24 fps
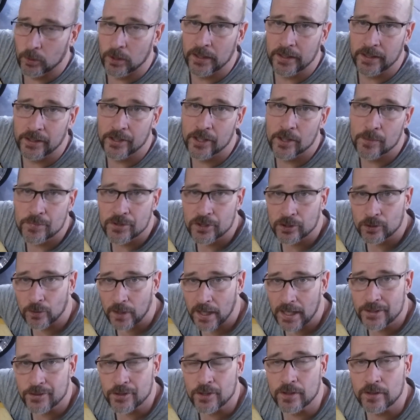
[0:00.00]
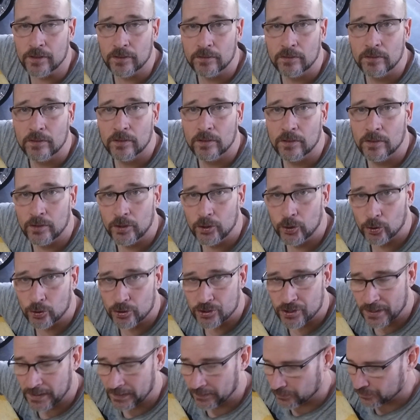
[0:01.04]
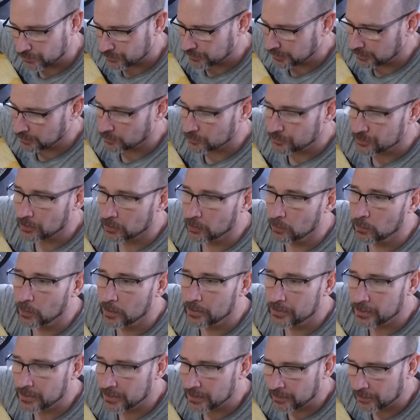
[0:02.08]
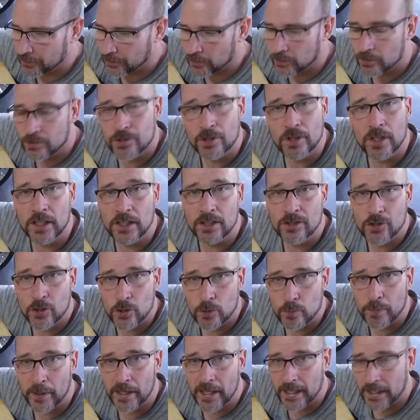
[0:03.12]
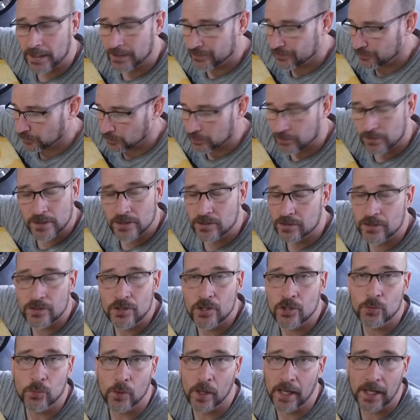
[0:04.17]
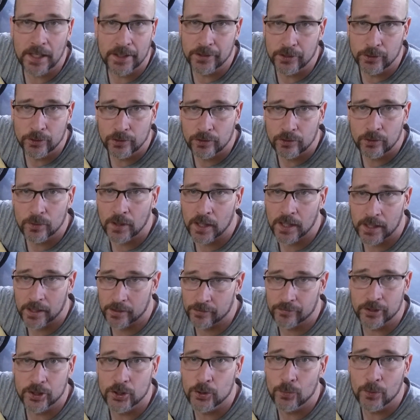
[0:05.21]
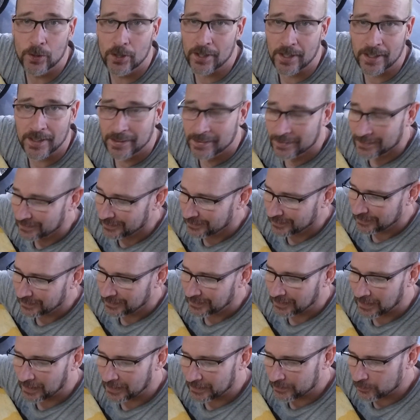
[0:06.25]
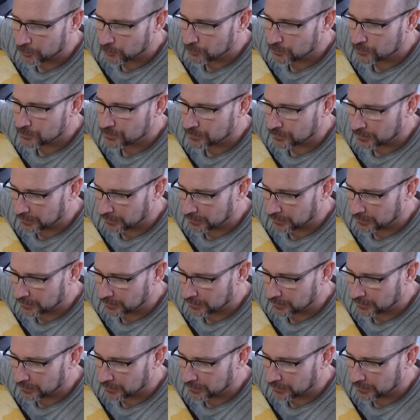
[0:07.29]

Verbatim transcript: will end up scratching your stainless steel. So what you need to do is you need two pads. This is just what I do. You can do whatever you want. I use